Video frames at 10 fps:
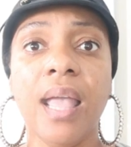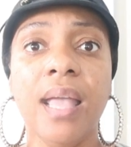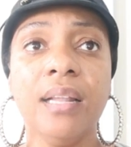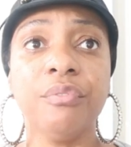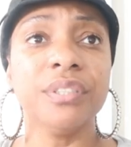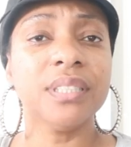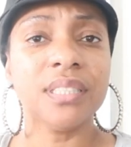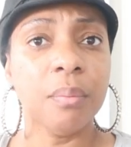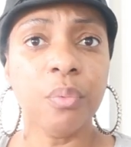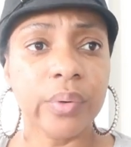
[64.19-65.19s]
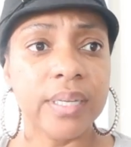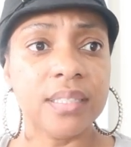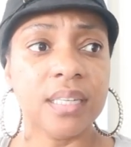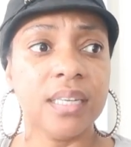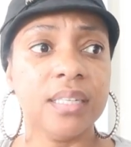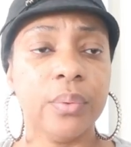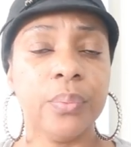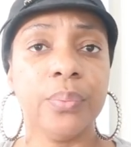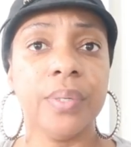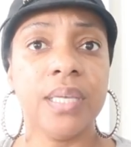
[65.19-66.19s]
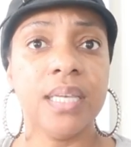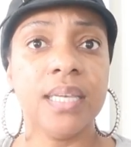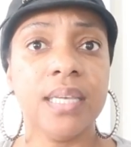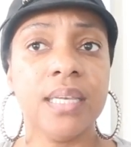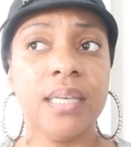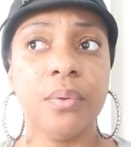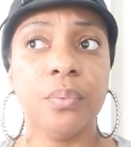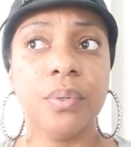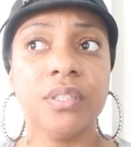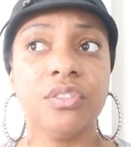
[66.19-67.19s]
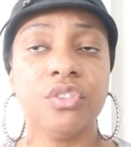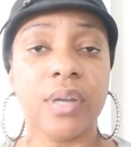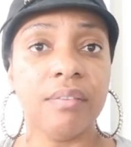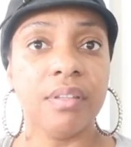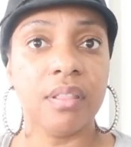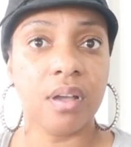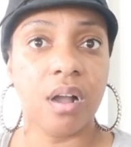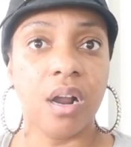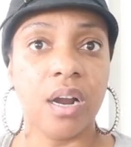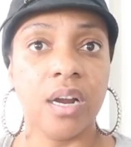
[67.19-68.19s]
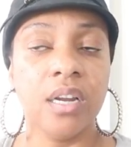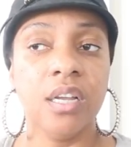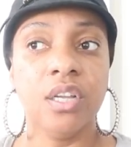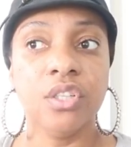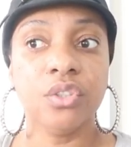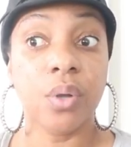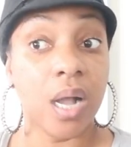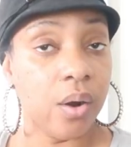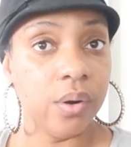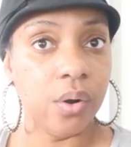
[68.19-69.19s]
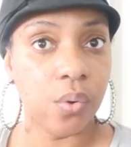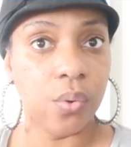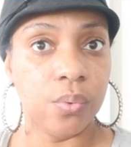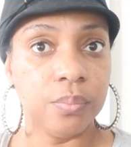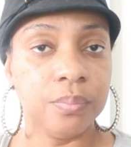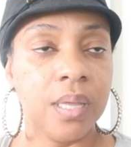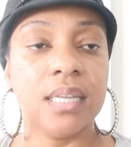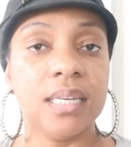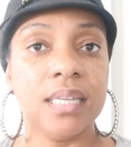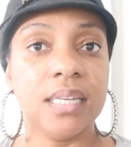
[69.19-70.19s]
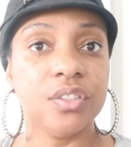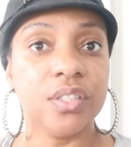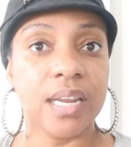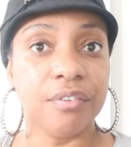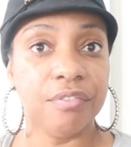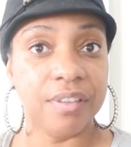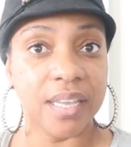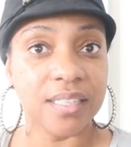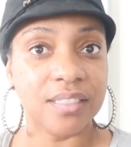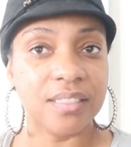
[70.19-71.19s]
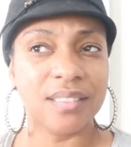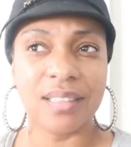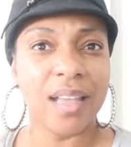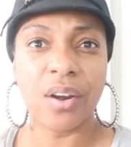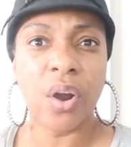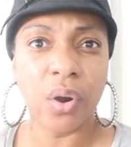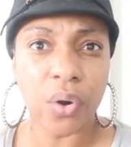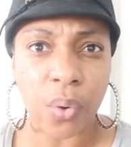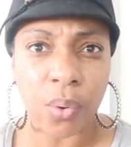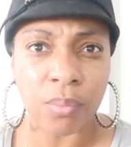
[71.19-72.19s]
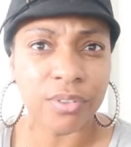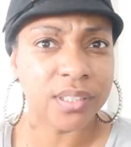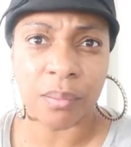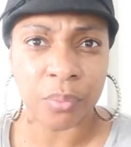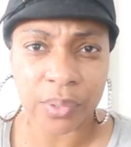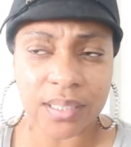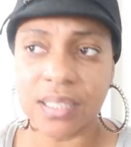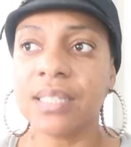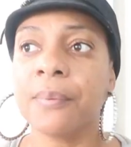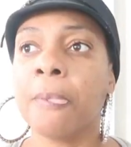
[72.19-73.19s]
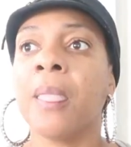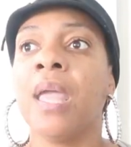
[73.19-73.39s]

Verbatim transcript: And for some reason he was driving the car to her home. It needed to get fixed at her home for some reason.